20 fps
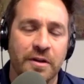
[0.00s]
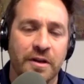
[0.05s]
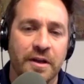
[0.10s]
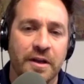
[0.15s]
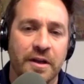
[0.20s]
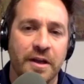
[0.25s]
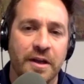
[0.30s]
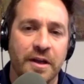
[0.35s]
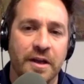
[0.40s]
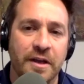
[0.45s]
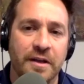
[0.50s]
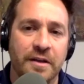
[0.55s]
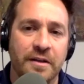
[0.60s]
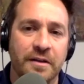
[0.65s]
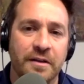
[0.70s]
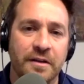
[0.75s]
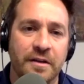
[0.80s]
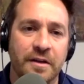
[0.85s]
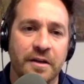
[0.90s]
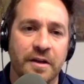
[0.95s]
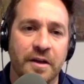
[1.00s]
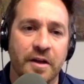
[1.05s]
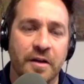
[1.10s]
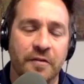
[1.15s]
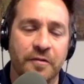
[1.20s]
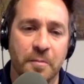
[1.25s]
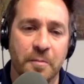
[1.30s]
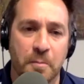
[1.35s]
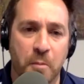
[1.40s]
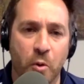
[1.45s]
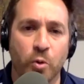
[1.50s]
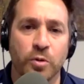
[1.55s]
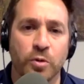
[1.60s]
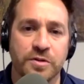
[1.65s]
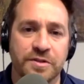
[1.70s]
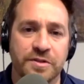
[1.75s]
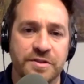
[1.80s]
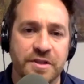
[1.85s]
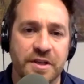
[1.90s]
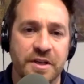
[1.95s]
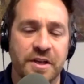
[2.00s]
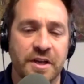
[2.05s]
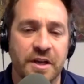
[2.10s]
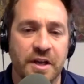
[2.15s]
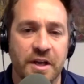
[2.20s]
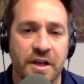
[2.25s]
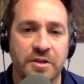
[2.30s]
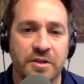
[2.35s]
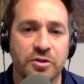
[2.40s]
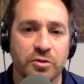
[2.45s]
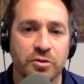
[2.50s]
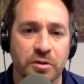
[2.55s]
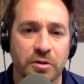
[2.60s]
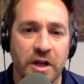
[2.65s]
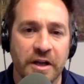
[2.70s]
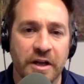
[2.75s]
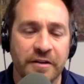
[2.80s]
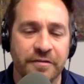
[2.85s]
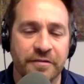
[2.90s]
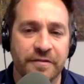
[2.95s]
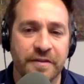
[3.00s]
in of importance in your life,